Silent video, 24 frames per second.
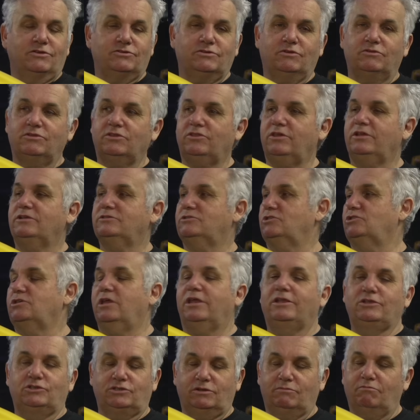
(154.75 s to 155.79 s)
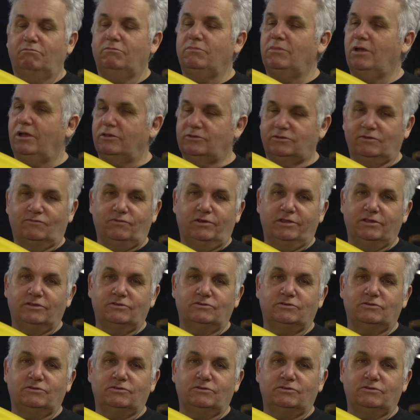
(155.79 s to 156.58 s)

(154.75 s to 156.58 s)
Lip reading: So the things are changing massively.